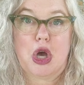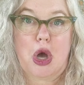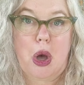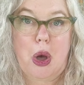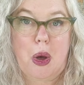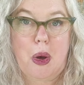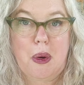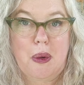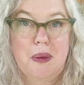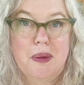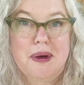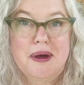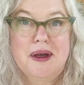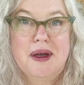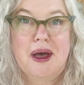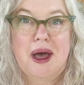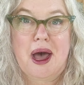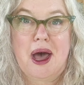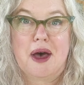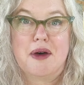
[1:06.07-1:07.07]
go
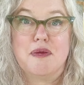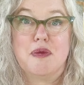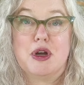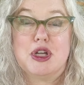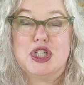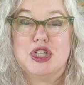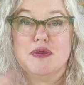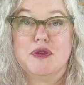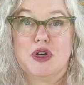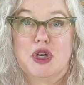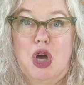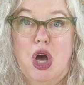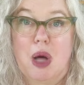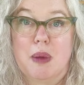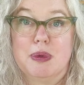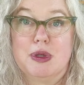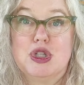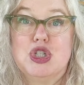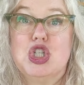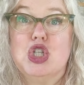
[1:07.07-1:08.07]
of what you've
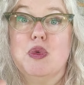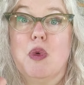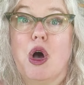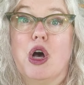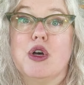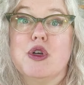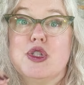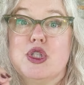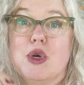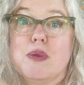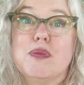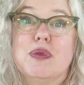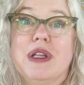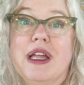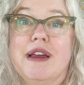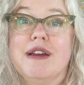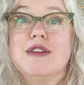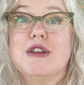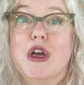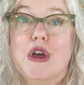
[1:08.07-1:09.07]
accomplished, you also
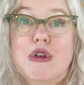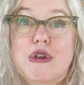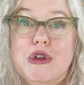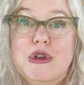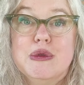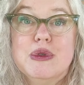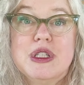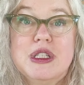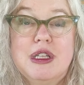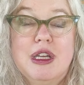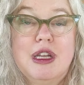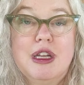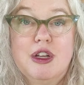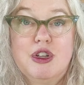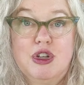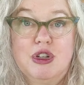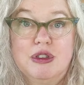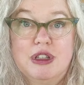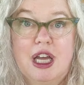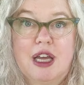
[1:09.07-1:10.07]
plant a new seed in
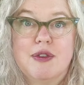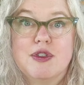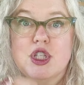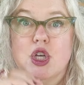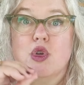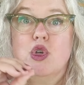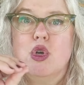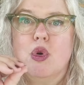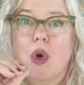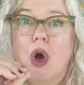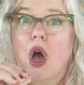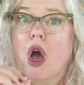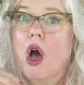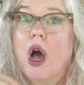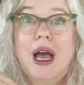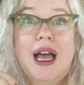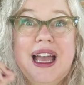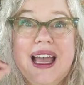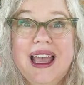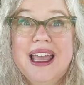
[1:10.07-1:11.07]
your life. So you
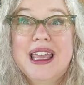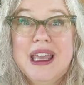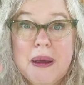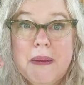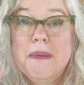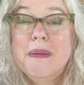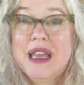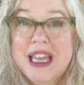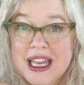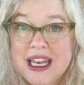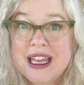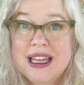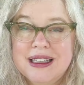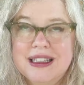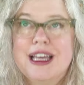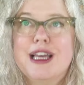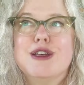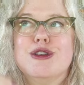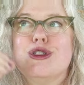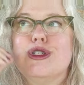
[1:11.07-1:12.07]

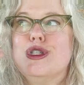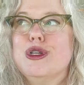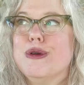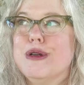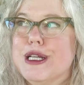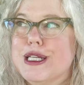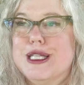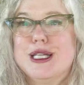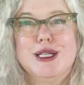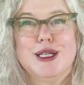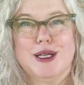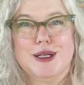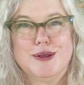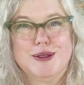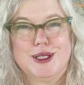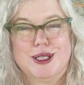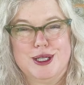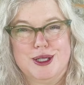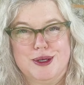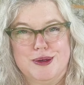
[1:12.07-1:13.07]
immediately, as soon as it
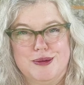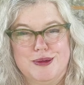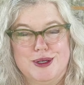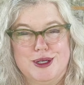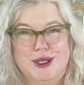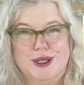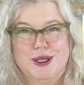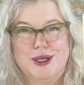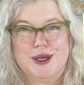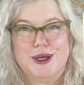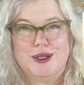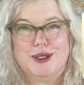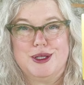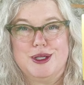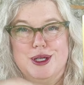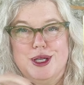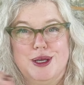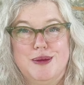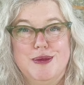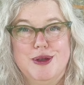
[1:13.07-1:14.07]
goes to
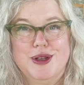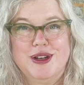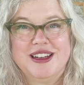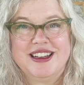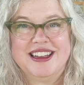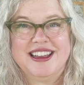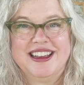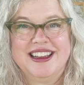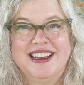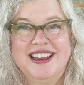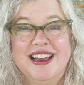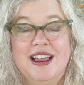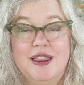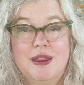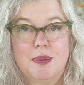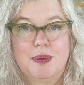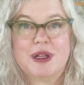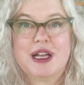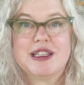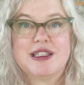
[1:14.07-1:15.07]
the community,
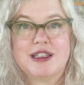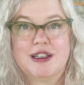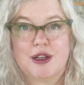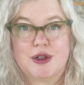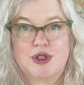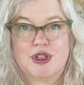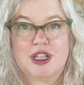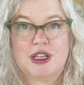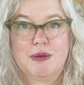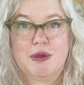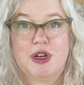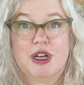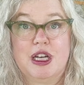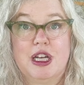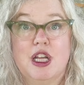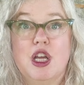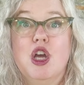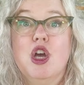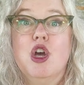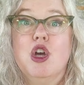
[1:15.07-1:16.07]
the blessing goes to the
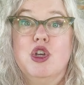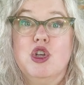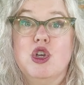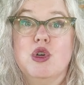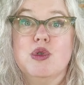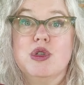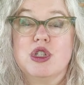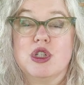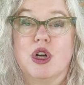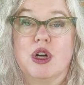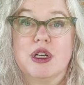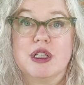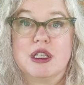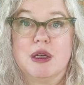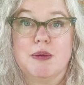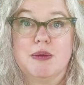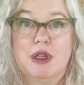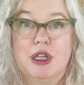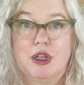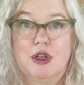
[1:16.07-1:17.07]
community, you start
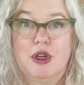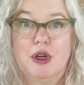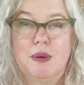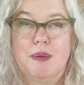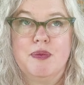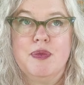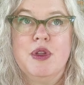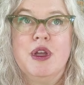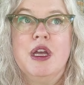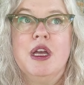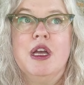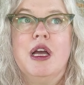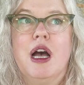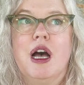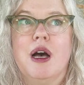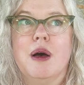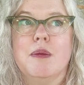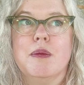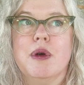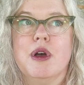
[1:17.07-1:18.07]
something new.
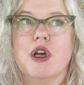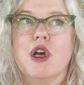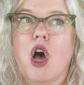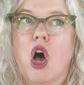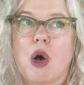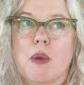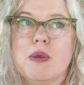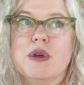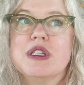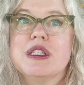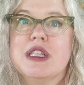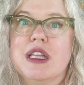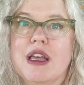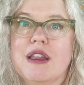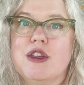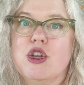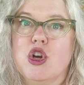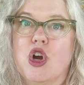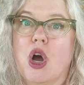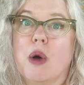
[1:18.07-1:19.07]
You're
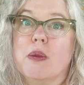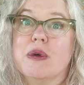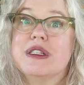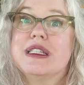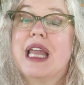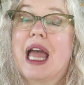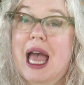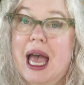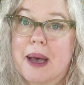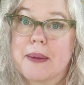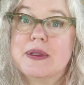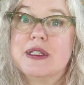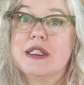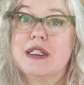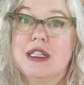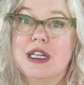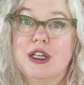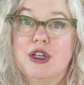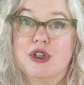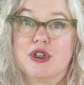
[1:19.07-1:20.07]
almost
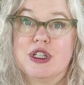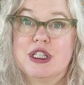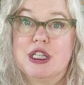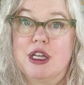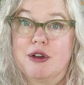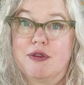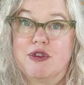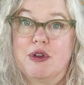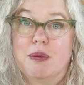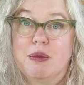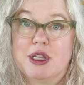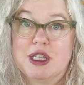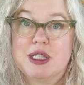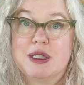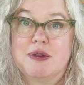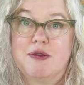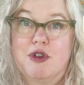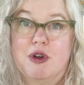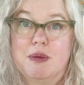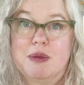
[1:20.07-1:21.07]
absenting yourself from
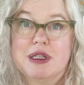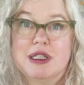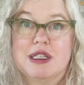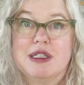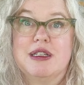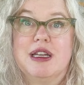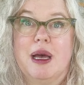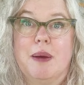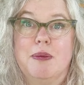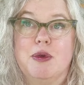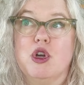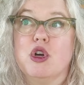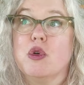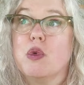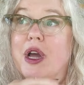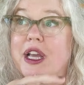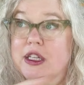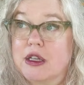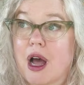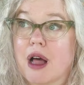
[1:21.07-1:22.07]
this step.
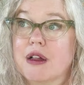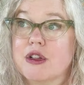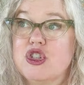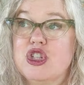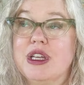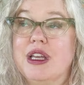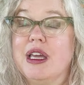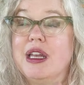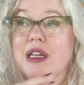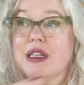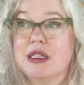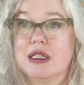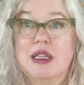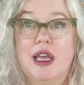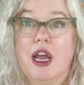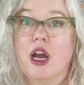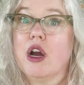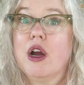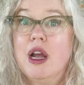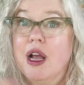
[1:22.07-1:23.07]
You're acknowledging it. It's
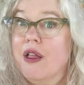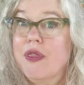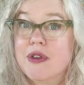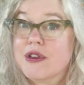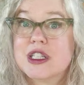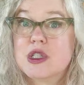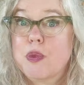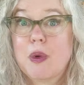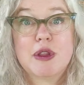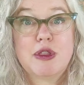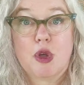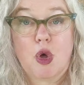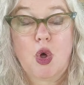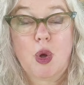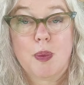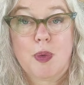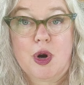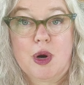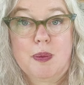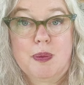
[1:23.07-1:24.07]
there. This is what the
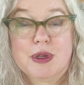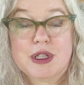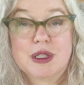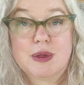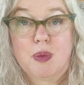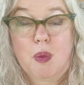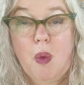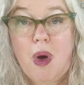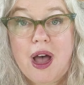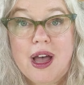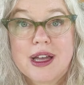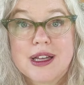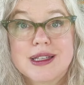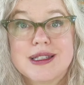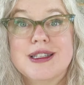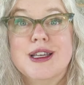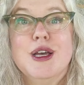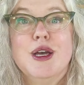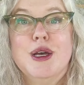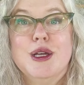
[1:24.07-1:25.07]
whole purpose
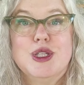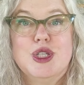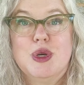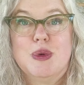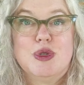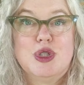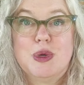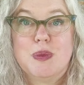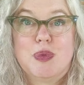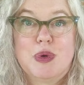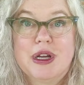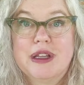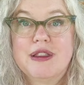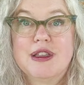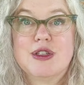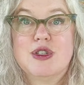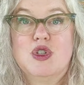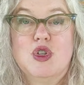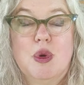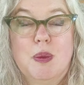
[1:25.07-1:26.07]
was, to bring
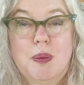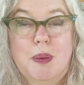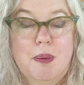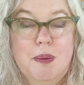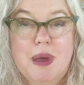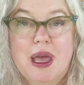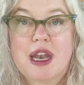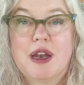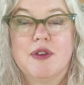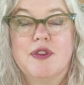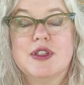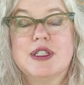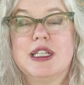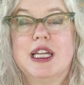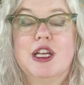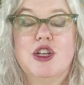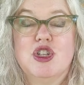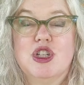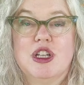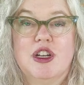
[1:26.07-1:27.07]
this new
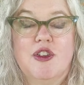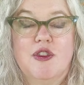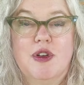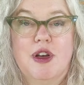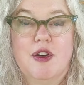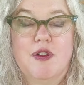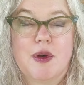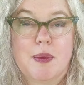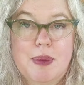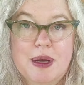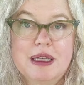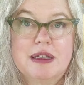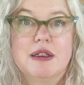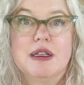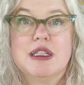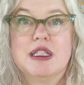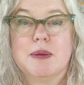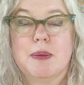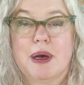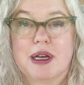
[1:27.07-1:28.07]
manifestation of
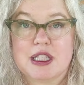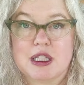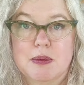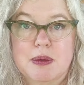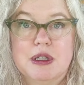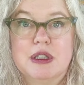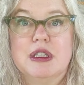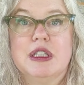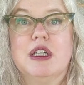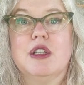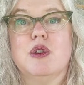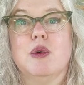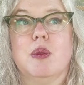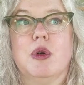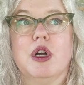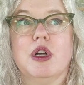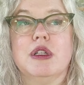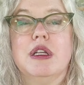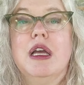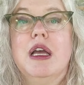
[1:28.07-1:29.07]
abundance and possibility in the
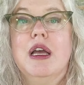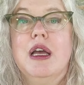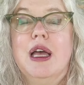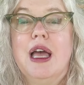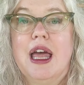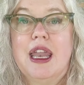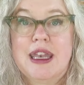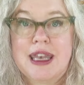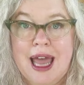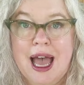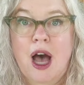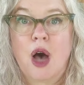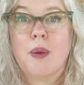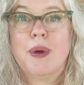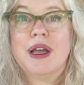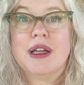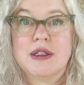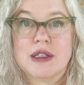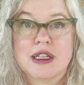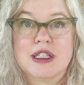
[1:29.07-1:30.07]
world. Now
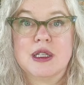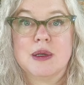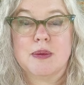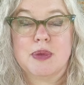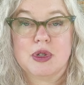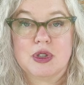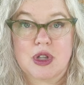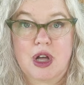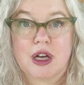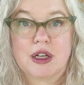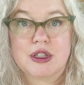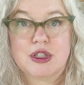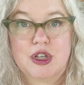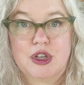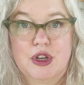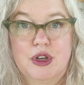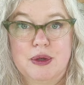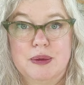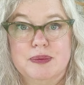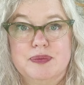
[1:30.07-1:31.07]
it doesn't belong
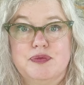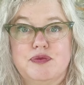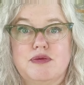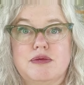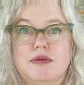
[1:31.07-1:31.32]
to you.